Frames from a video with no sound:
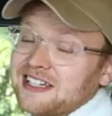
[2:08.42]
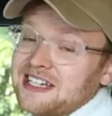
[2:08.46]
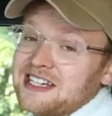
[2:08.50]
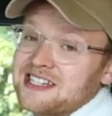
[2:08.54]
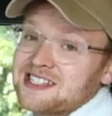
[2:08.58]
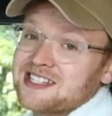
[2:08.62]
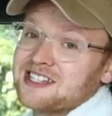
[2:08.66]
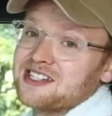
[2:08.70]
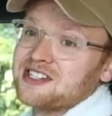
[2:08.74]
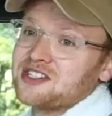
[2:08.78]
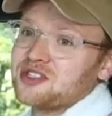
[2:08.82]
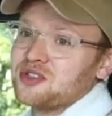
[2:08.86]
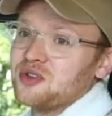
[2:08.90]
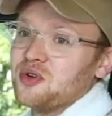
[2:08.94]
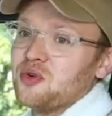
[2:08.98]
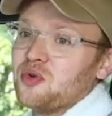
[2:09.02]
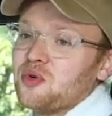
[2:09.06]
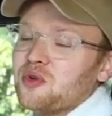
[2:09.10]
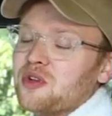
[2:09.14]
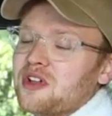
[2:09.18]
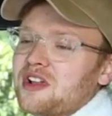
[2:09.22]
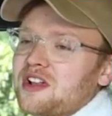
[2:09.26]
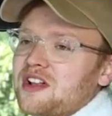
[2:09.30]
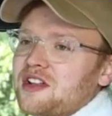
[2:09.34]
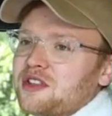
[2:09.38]
least
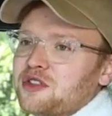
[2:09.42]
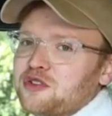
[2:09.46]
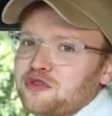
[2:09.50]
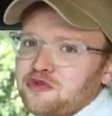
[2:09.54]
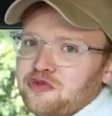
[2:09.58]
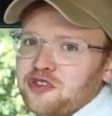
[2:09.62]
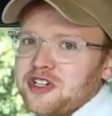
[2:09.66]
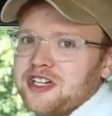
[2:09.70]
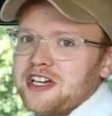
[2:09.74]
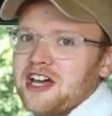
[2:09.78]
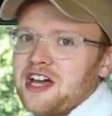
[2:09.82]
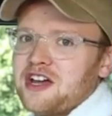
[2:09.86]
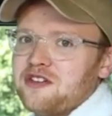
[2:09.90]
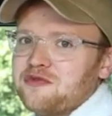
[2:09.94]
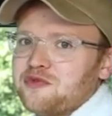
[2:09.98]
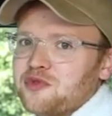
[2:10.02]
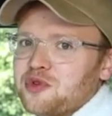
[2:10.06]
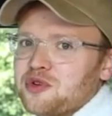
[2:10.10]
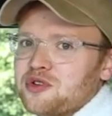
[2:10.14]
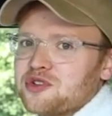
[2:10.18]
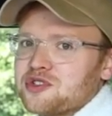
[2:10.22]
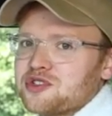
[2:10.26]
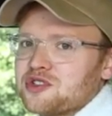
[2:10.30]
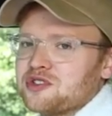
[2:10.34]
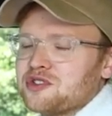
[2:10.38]
until the V8
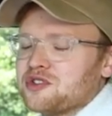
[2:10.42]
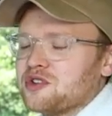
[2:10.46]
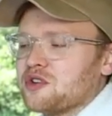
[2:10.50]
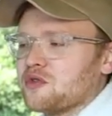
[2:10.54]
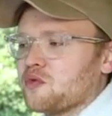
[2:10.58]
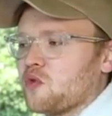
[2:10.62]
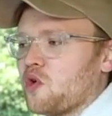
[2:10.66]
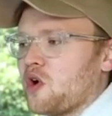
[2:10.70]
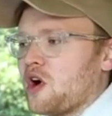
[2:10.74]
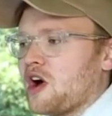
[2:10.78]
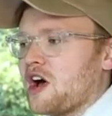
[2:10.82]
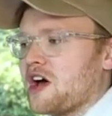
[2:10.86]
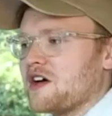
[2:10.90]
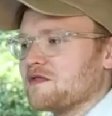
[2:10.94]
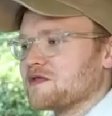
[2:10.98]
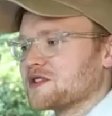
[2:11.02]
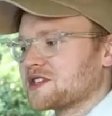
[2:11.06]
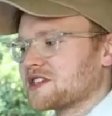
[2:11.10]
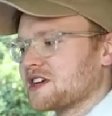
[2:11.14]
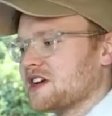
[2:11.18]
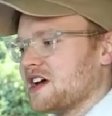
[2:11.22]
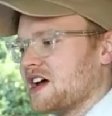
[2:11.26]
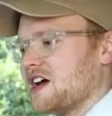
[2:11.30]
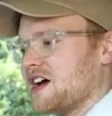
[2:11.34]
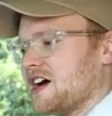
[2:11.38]
version
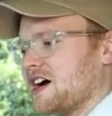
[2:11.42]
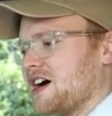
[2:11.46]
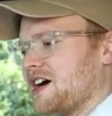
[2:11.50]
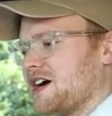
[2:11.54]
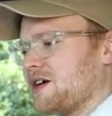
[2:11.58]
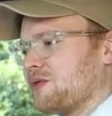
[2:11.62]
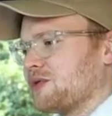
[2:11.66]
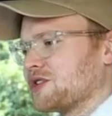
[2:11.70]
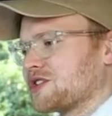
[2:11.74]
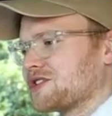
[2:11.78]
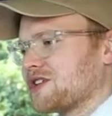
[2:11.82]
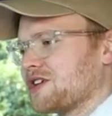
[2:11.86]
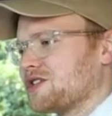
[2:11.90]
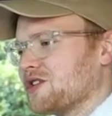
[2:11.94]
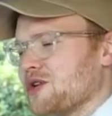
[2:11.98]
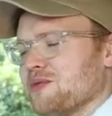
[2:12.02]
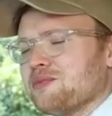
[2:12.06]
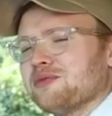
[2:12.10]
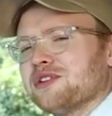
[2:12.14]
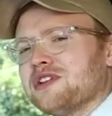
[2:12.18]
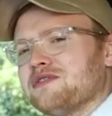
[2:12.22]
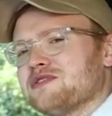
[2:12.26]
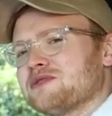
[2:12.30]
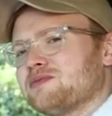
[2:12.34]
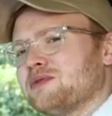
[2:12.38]
arrives, which I don't
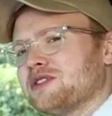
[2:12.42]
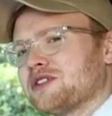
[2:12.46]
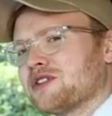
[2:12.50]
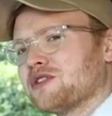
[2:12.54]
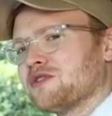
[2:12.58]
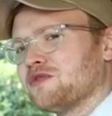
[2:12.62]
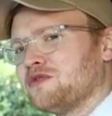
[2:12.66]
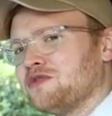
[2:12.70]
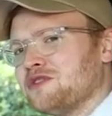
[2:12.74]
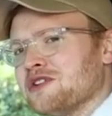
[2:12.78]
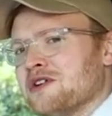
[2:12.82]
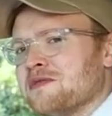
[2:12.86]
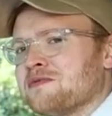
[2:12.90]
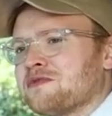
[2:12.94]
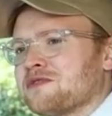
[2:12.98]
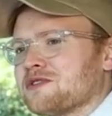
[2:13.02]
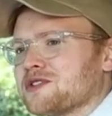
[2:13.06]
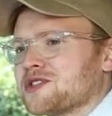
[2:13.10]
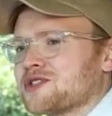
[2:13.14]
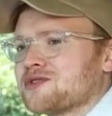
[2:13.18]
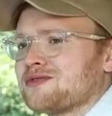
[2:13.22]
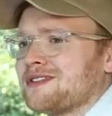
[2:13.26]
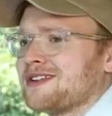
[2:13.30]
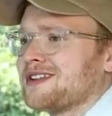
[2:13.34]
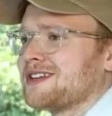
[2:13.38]
believe has been confirmed for
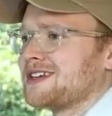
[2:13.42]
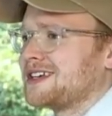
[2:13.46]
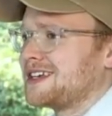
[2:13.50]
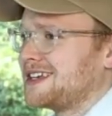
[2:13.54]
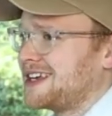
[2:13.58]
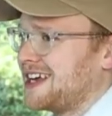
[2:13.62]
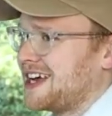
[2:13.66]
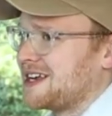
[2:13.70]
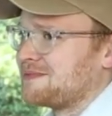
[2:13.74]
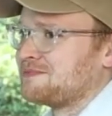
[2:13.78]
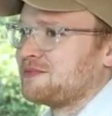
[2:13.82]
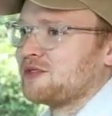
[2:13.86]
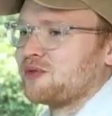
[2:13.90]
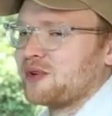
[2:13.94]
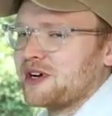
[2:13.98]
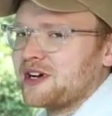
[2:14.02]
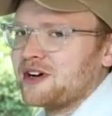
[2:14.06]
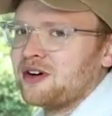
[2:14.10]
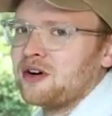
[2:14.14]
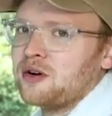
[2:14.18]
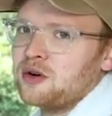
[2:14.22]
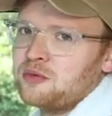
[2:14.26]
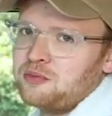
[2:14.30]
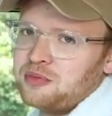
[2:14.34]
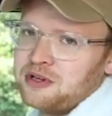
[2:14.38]
Australia yet, but we're
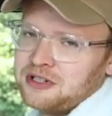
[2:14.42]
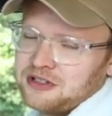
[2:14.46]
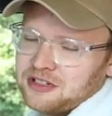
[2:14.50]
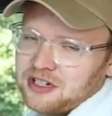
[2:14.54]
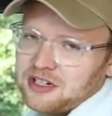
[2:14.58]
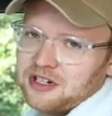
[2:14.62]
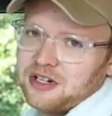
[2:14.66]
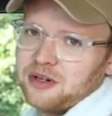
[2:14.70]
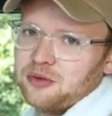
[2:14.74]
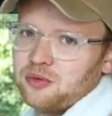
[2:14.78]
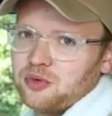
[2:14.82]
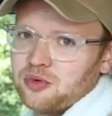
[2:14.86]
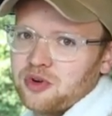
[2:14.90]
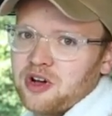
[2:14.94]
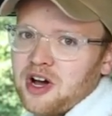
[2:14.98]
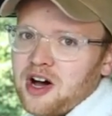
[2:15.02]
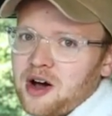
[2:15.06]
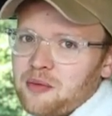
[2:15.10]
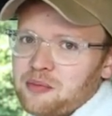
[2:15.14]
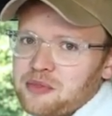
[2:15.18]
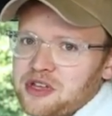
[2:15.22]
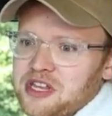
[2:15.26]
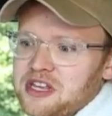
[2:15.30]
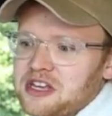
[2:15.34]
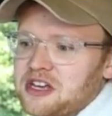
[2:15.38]
hoping that it will
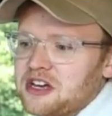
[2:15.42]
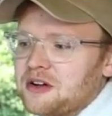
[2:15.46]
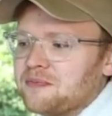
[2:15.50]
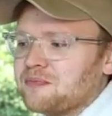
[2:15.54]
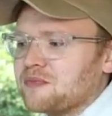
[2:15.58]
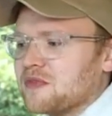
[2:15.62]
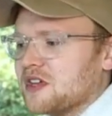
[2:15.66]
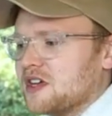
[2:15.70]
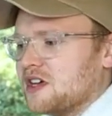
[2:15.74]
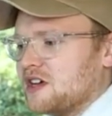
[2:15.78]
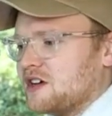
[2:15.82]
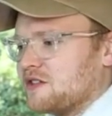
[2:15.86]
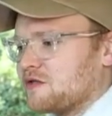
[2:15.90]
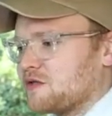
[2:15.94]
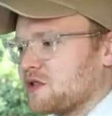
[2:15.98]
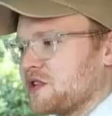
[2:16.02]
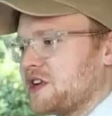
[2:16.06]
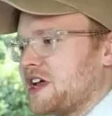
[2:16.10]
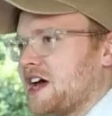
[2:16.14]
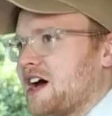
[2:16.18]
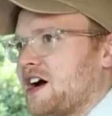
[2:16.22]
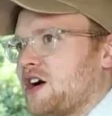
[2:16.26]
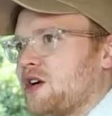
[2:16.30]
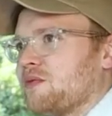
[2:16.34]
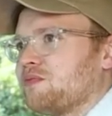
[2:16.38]
come here. For
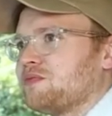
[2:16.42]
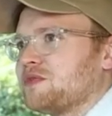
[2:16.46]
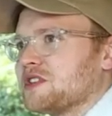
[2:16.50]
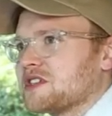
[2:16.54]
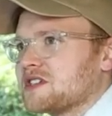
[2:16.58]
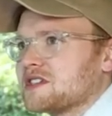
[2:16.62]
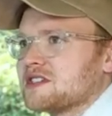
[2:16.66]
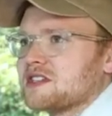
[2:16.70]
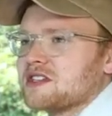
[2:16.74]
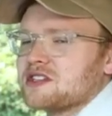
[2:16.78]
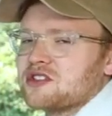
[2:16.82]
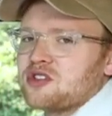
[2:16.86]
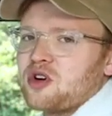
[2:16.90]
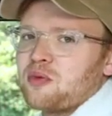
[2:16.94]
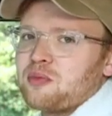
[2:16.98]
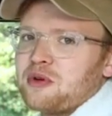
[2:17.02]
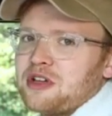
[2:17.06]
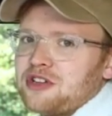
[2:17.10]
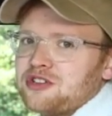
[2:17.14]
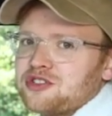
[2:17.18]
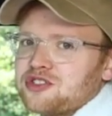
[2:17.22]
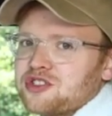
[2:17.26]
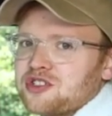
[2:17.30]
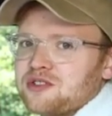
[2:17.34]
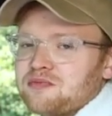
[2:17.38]
now, this is the top
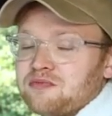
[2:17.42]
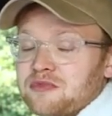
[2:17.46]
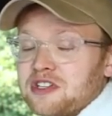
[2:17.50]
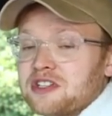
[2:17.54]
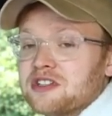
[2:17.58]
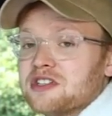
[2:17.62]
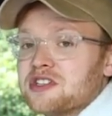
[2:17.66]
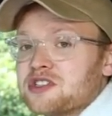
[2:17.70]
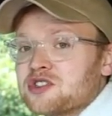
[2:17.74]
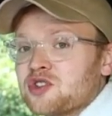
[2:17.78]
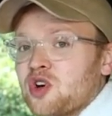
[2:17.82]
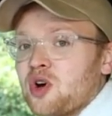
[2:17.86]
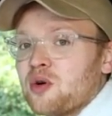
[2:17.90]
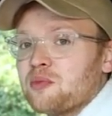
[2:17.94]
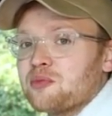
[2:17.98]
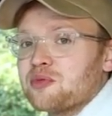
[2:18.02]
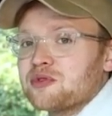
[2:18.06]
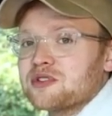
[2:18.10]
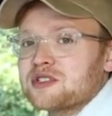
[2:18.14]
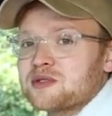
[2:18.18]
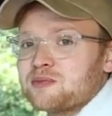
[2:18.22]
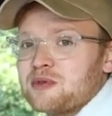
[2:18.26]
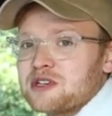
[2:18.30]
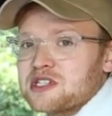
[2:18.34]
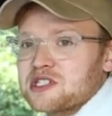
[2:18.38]
engine in the top
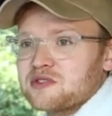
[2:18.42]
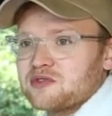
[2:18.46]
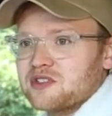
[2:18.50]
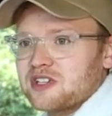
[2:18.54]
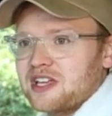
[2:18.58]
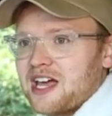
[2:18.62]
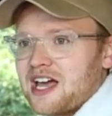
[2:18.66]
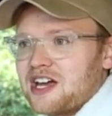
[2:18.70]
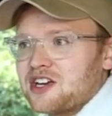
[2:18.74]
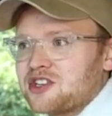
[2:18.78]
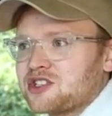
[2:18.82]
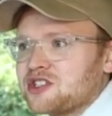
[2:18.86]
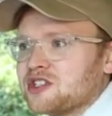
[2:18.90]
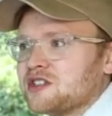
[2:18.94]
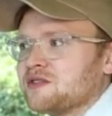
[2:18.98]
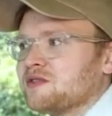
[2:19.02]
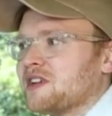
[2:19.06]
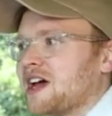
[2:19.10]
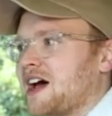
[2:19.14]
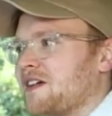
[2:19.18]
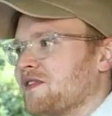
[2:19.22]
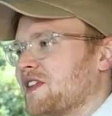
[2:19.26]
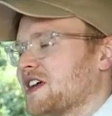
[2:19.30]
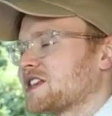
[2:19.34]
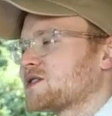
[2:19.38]

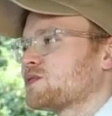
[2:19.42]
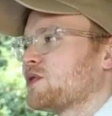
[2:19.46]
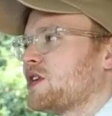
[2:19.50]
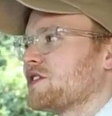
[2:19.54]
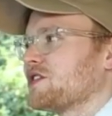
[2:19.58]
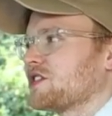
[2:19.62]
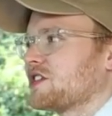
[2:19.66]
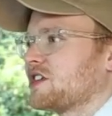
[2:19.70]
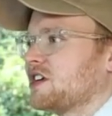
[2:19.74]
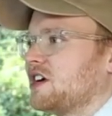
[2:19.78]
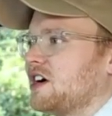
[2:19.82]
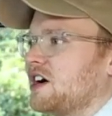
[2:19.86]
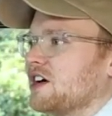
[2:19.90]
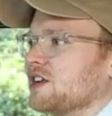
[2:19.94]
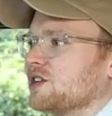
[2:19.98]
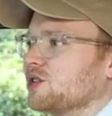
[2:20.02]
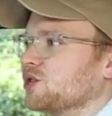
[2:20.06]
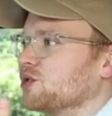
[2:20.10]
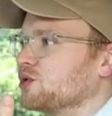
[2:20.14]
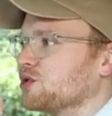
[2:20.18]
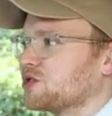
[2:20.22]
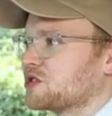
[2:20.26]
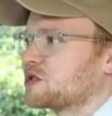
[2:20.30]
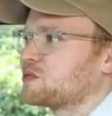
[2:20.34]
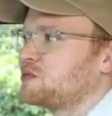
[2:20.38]
specification, and that's why the car
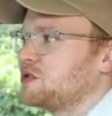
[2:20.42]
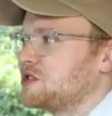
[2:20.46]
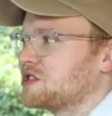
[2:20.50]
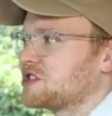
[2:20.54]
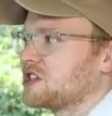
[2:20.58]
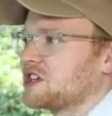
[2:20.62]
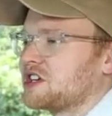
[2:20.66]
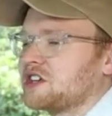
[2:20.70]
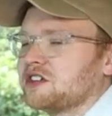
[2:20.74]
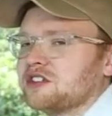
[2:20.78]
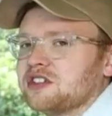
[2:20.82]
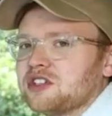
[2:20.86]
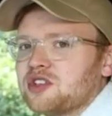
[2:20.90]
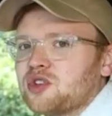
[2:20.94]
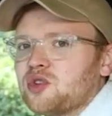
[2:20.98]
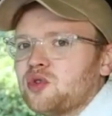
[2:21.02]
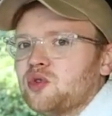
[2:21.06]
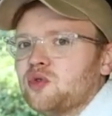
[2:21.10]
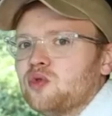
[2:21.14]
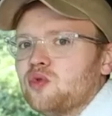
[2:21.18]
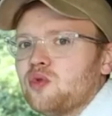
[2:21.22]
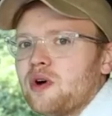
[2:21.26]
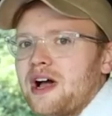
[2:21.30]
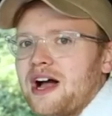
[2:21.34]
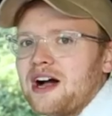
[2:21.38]
looks particularly
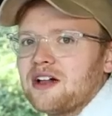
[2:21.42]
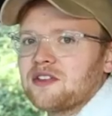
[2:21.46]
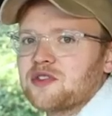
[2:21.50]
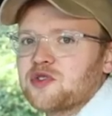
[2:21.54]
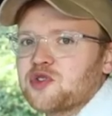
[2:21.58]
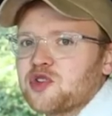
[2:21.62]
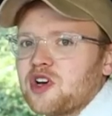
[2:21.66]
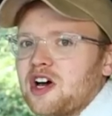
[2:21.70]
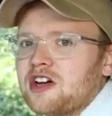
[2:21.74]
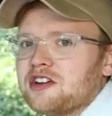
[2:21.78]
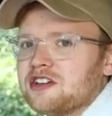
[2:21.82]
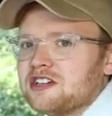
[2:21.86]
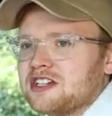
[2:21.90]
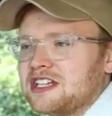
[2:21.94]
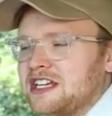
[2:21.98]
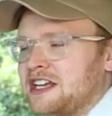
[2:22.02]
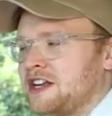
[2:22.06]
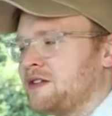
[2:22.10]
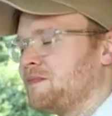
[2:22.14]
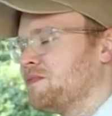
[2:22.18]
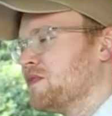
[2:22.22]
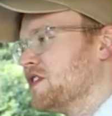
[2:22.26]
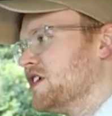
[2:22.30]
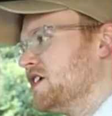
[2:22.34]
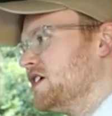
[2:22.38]
cool outside and
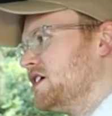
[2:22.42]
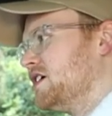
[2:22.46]
in.